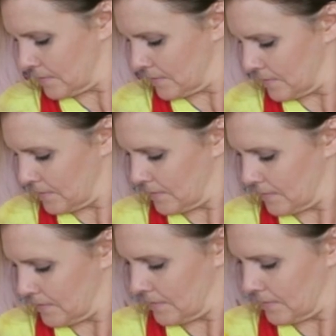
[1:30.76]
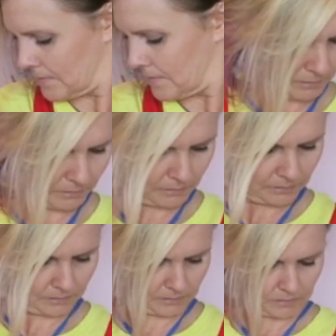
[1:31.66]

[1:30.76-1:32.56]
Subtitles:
(no one is talking)